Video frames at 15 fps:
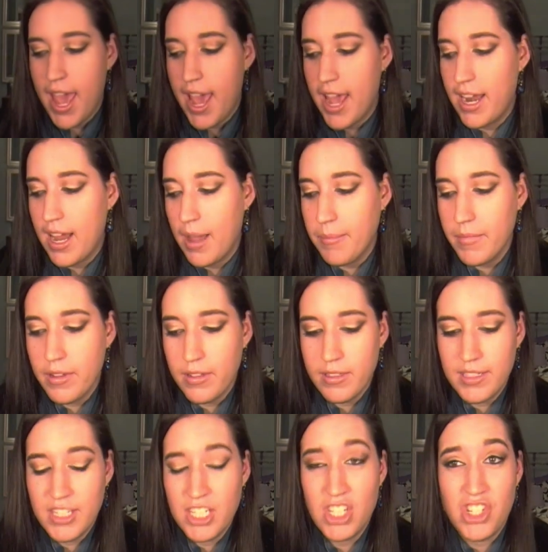And I'm
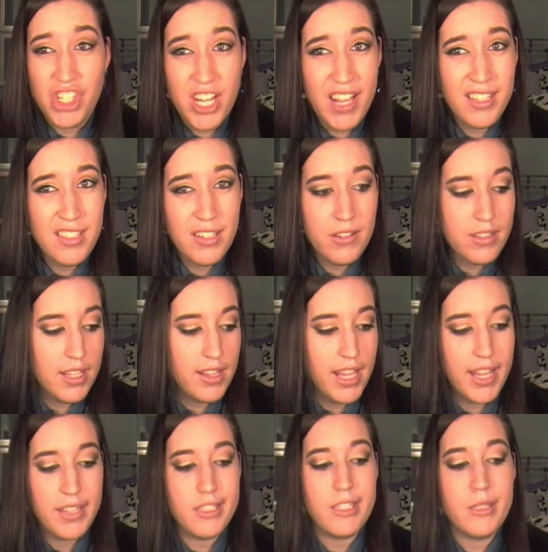suggest using
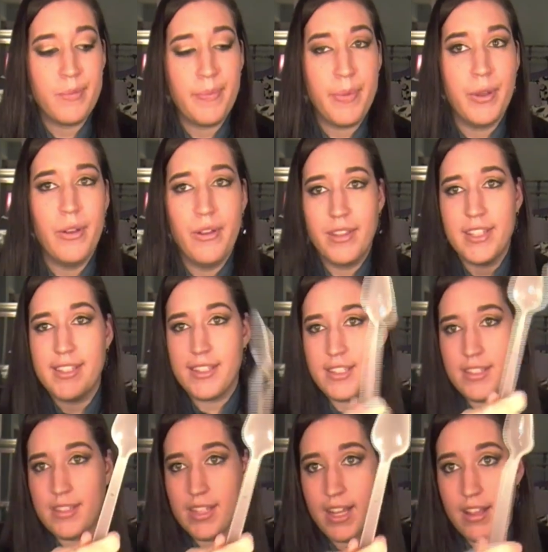like a spoon. This is
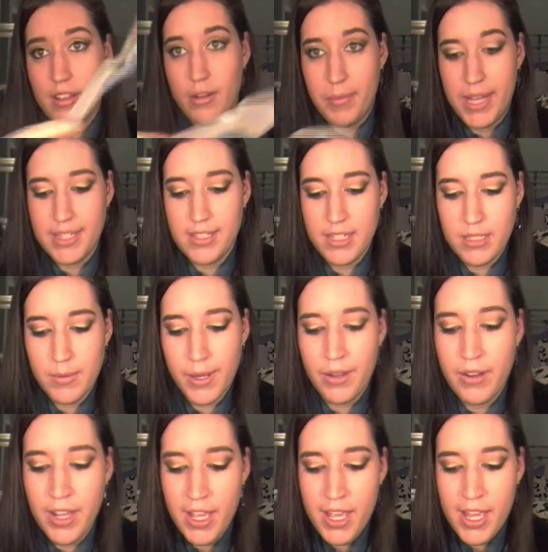just like a little plastic
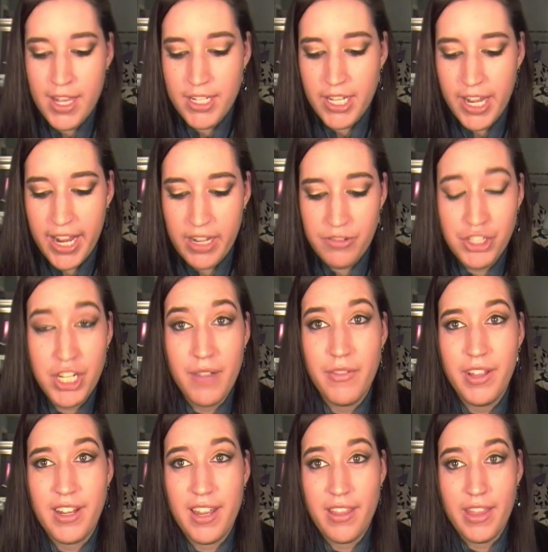spoon to kind of
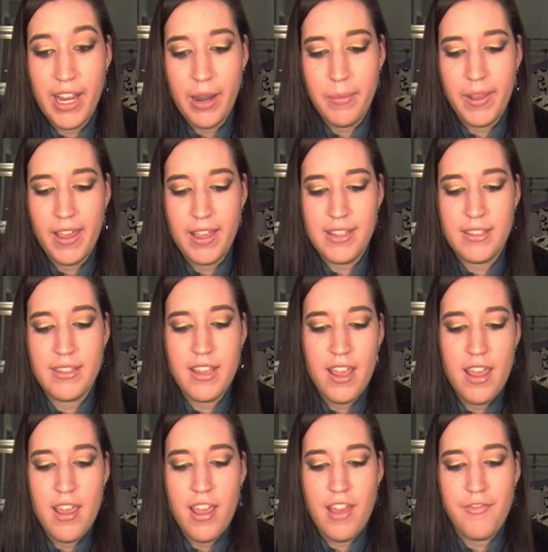shovel it in there, because
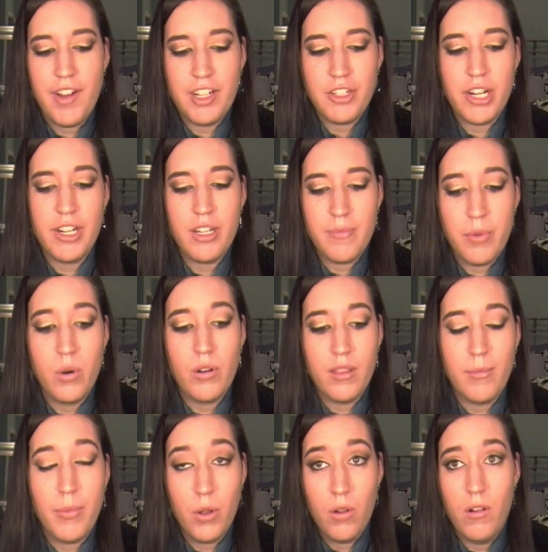if I tried to pour
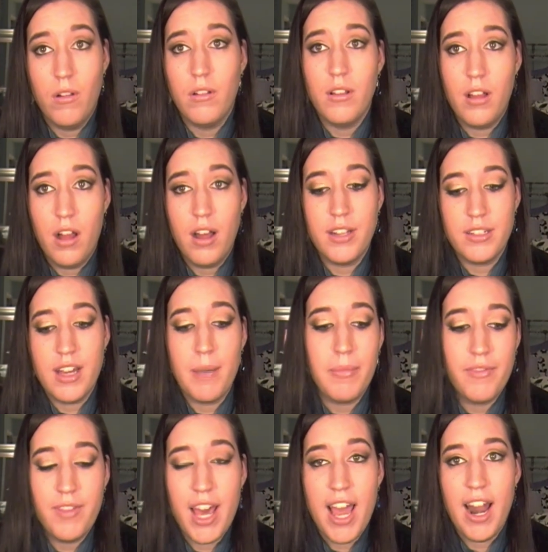the bowl on top
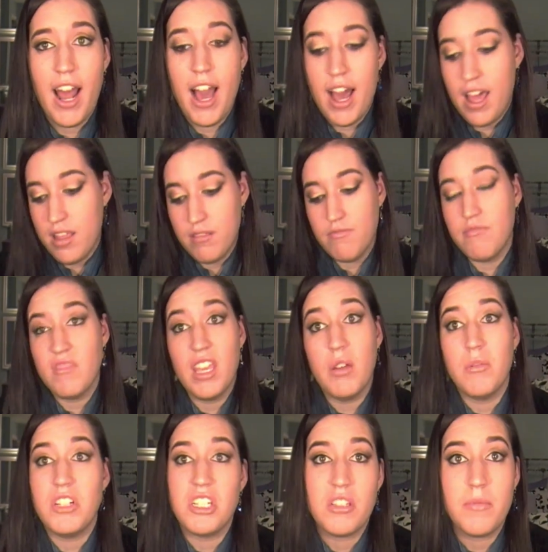of that, it
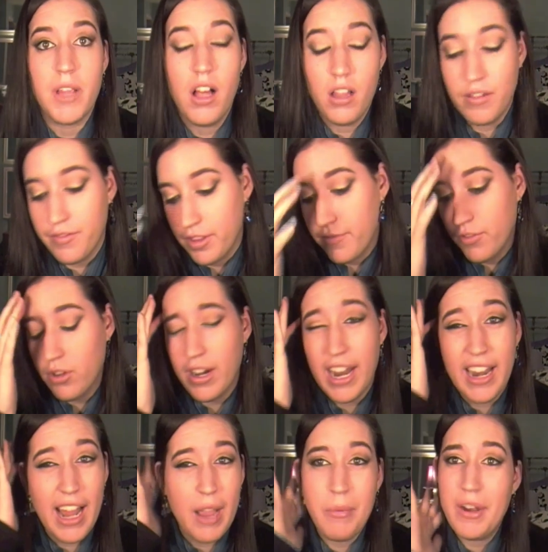would just be all over the floor
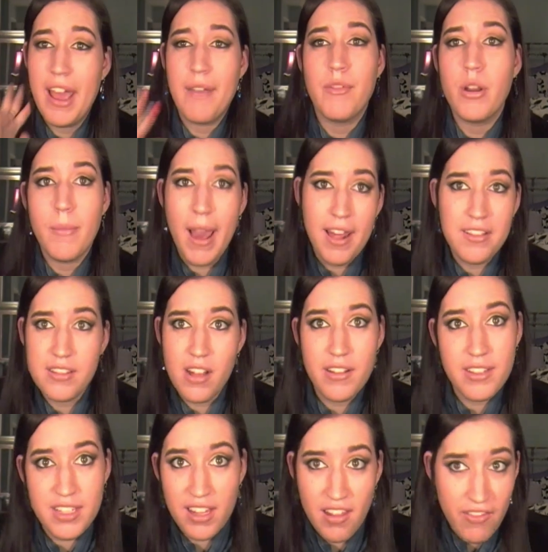and I would have no bath
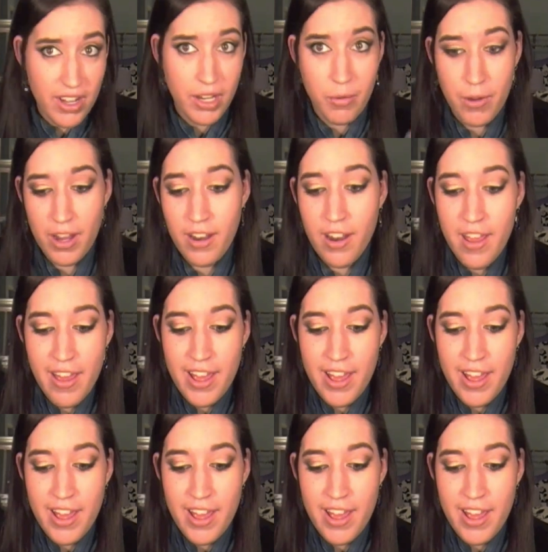salts to give anyone.